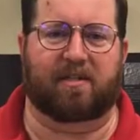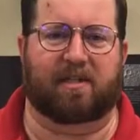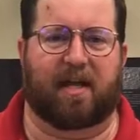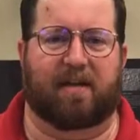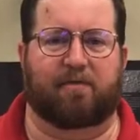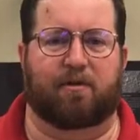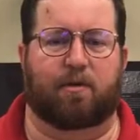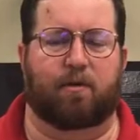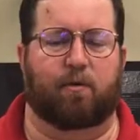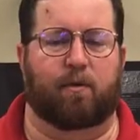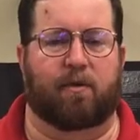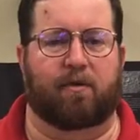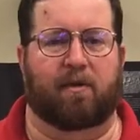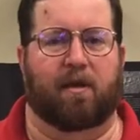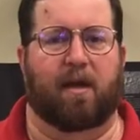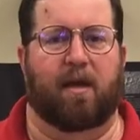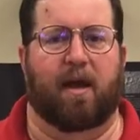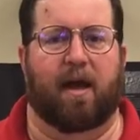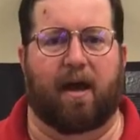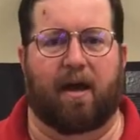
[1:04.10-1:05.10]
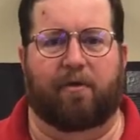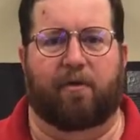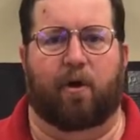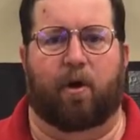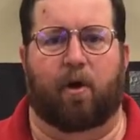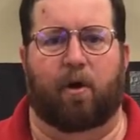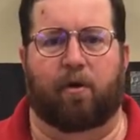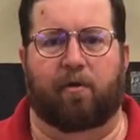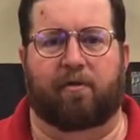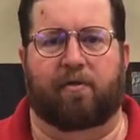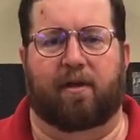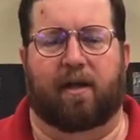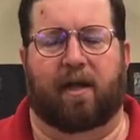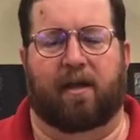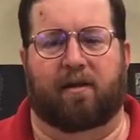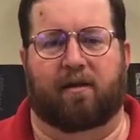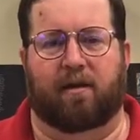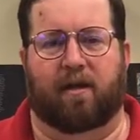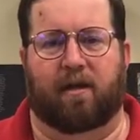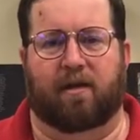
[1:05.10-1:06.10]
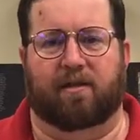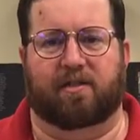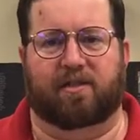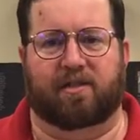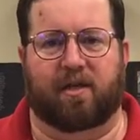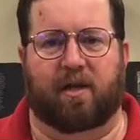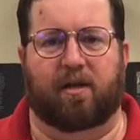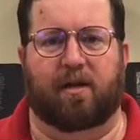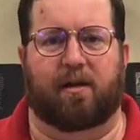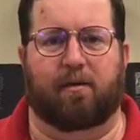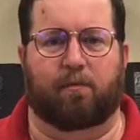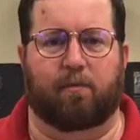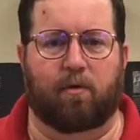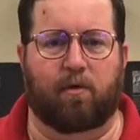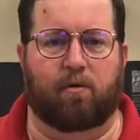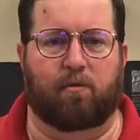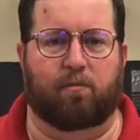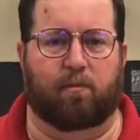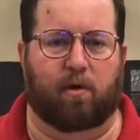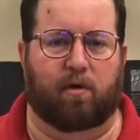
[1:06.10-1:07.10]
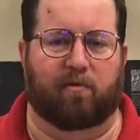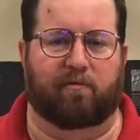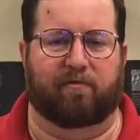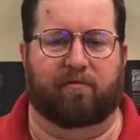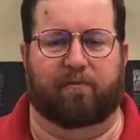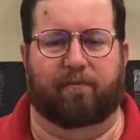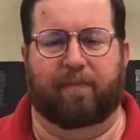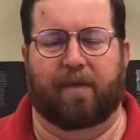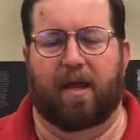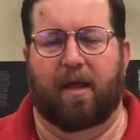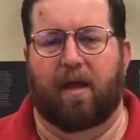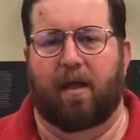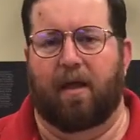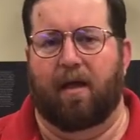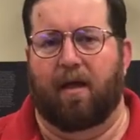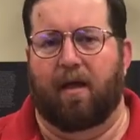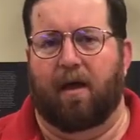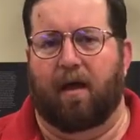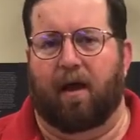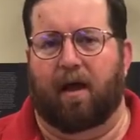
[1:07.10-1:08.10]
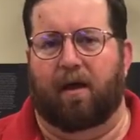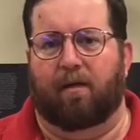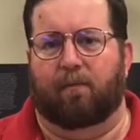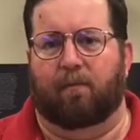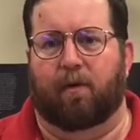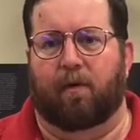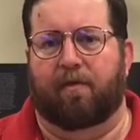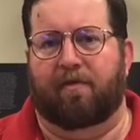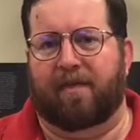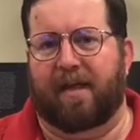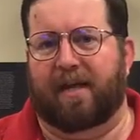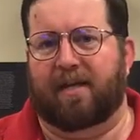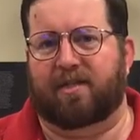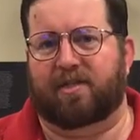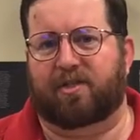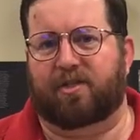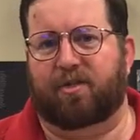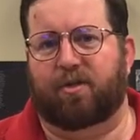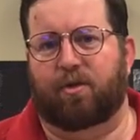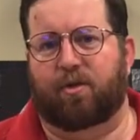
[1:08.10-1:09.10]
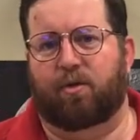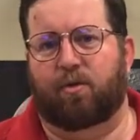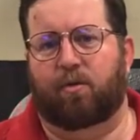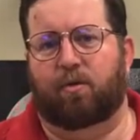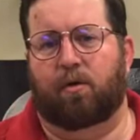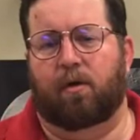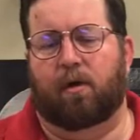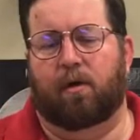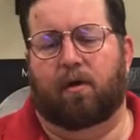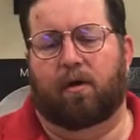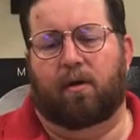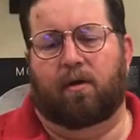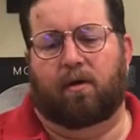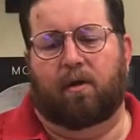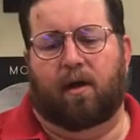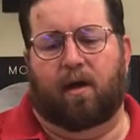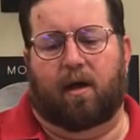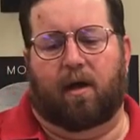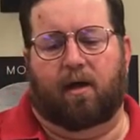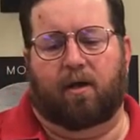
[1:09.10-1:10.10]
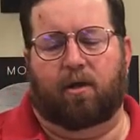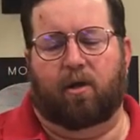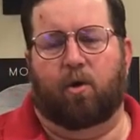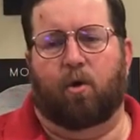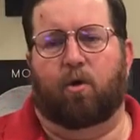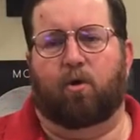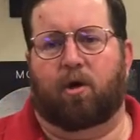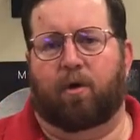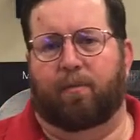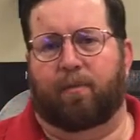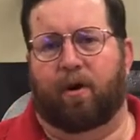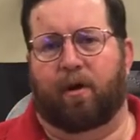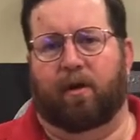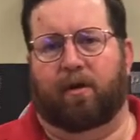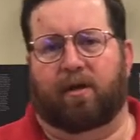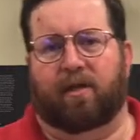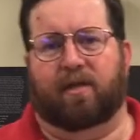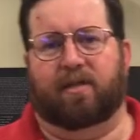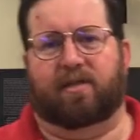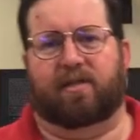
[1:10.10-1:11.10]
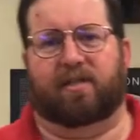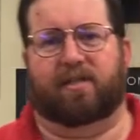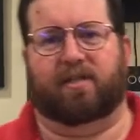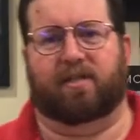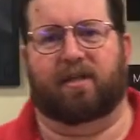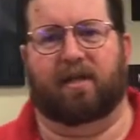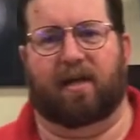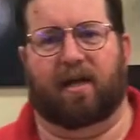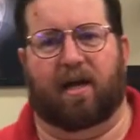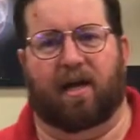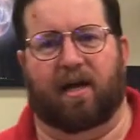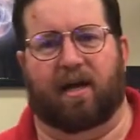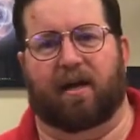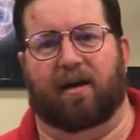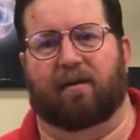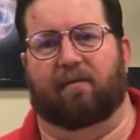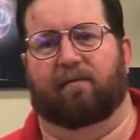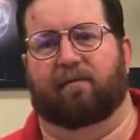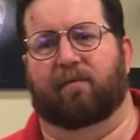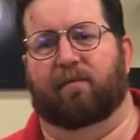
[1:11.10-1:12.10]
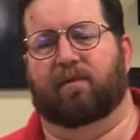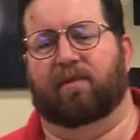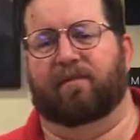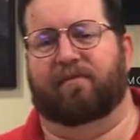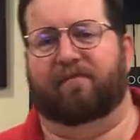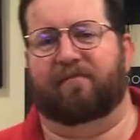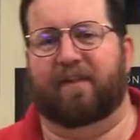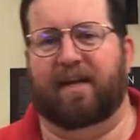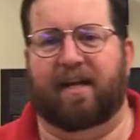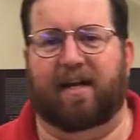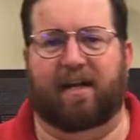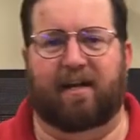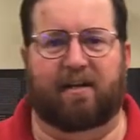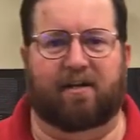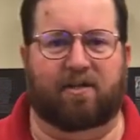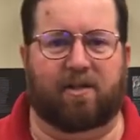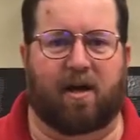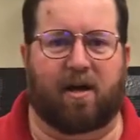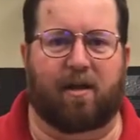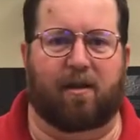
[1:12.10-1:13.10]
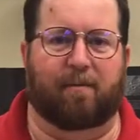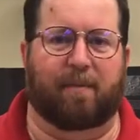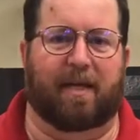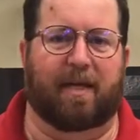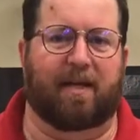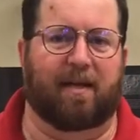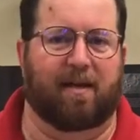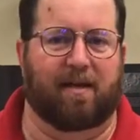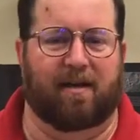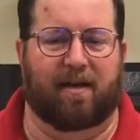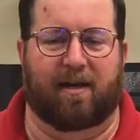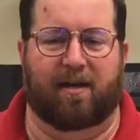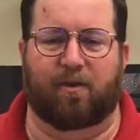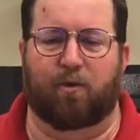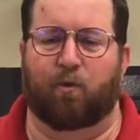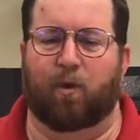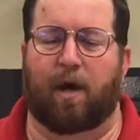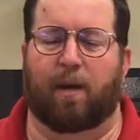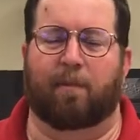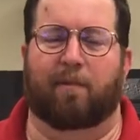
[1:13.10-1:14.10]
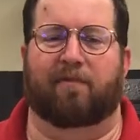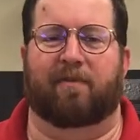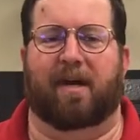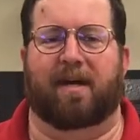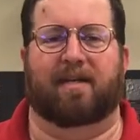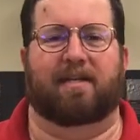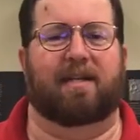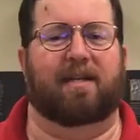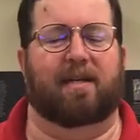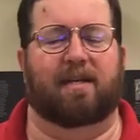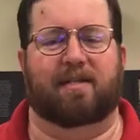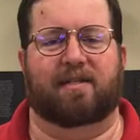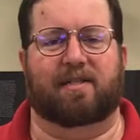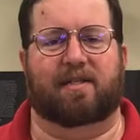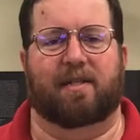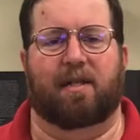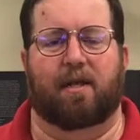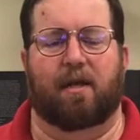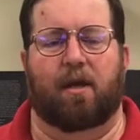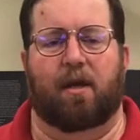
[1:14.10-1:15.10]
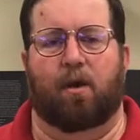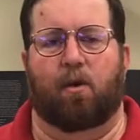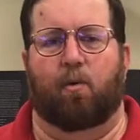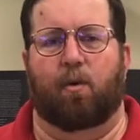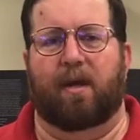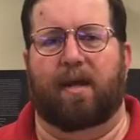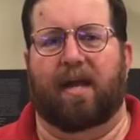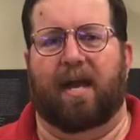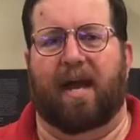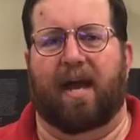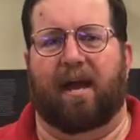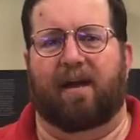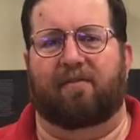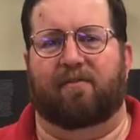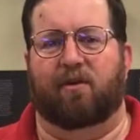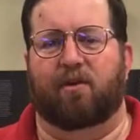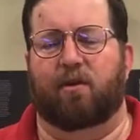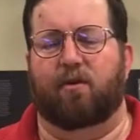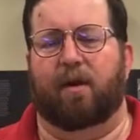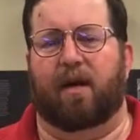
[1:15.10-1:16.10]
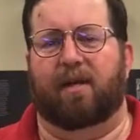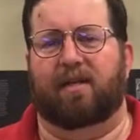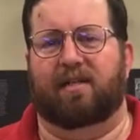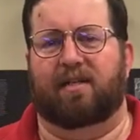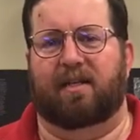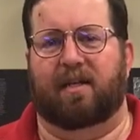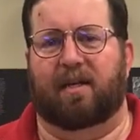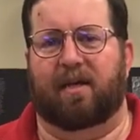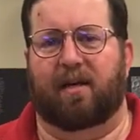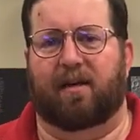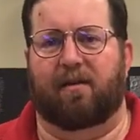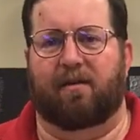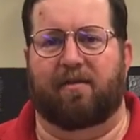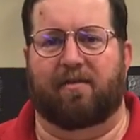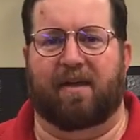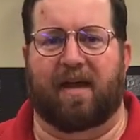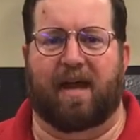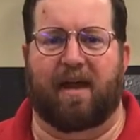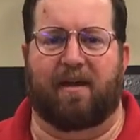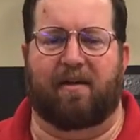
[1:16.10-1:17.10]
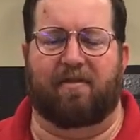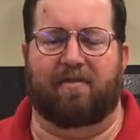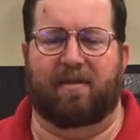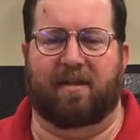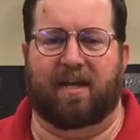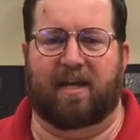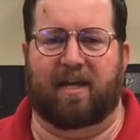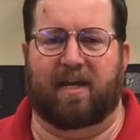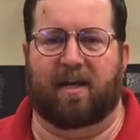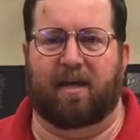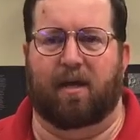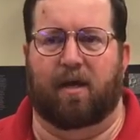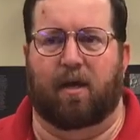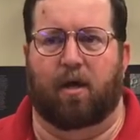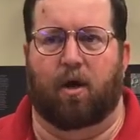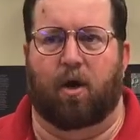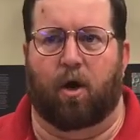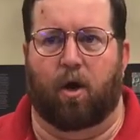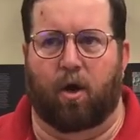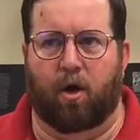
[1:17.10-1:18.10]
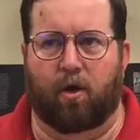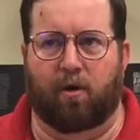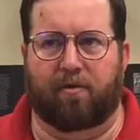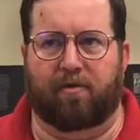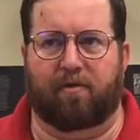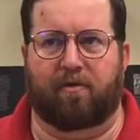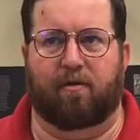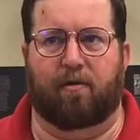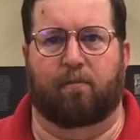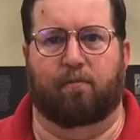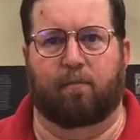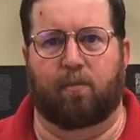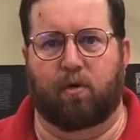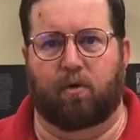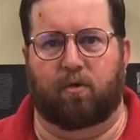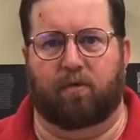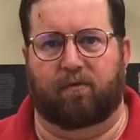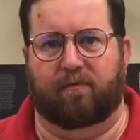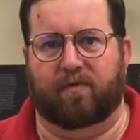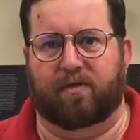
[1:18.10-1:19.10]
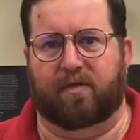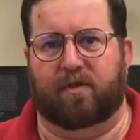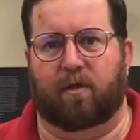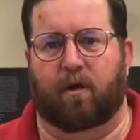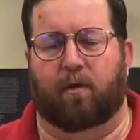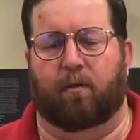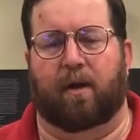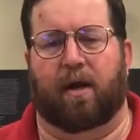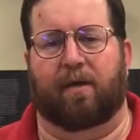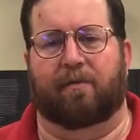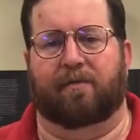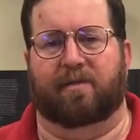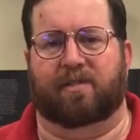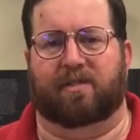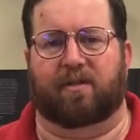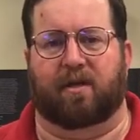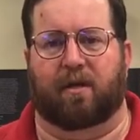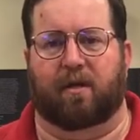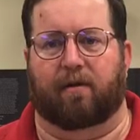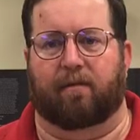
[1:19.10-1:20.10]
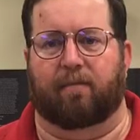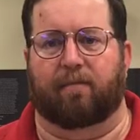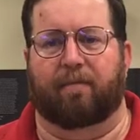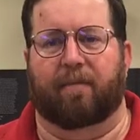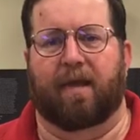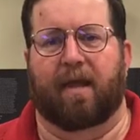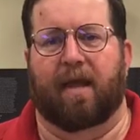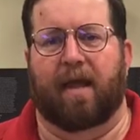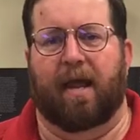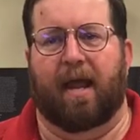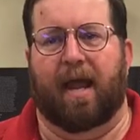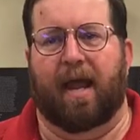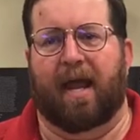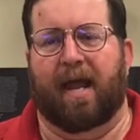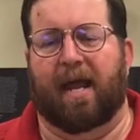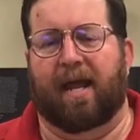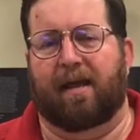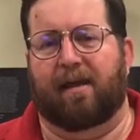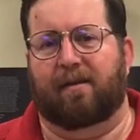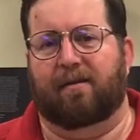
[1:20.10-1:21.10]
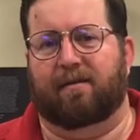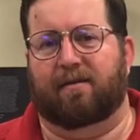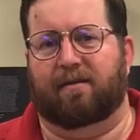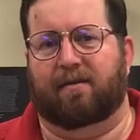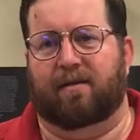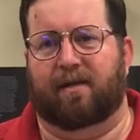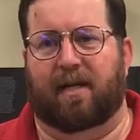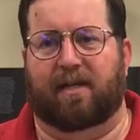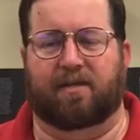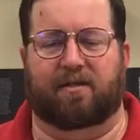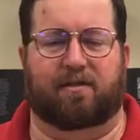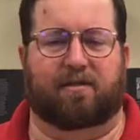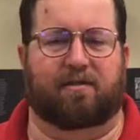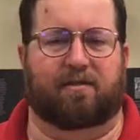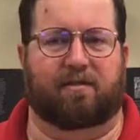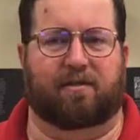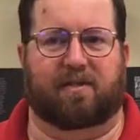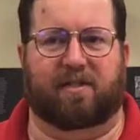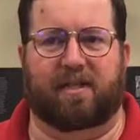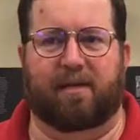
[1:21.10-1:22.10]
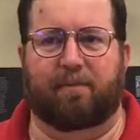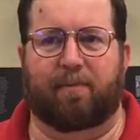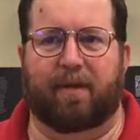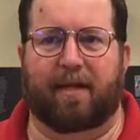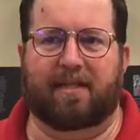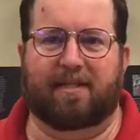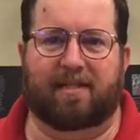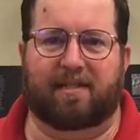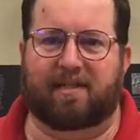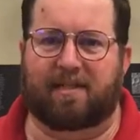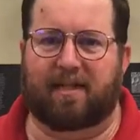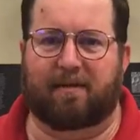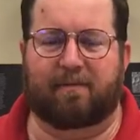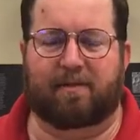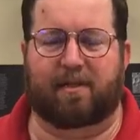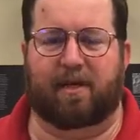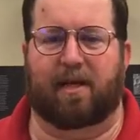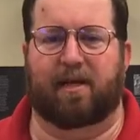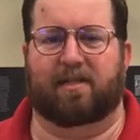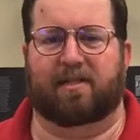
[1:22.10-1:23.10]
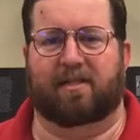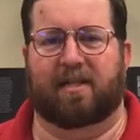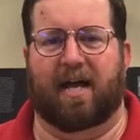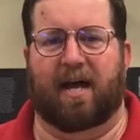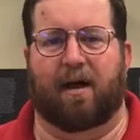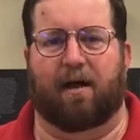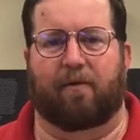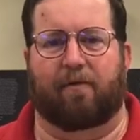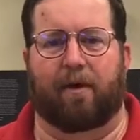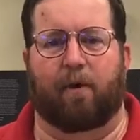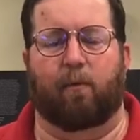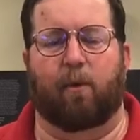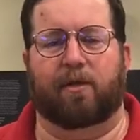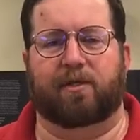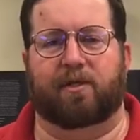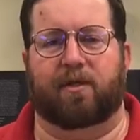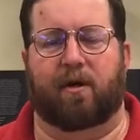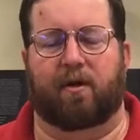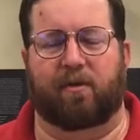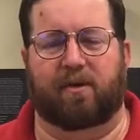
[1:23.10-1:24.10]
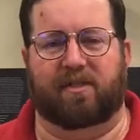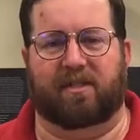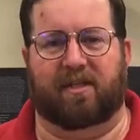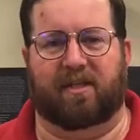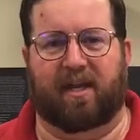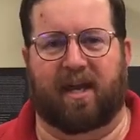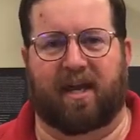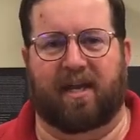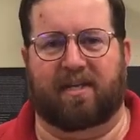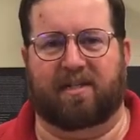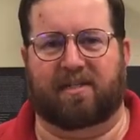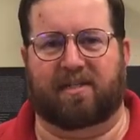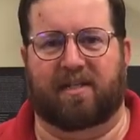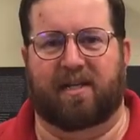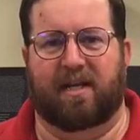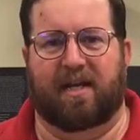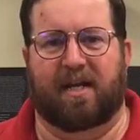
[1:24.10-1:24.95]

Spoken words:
that have to do with how the Earth and sun and moon move. Thanks to good old Copernicus defeating Ptolemy in the realm of ideas, we have a new idea that the Earth moves around the sun. And as simple as it seems to us now, that wasn't always the case.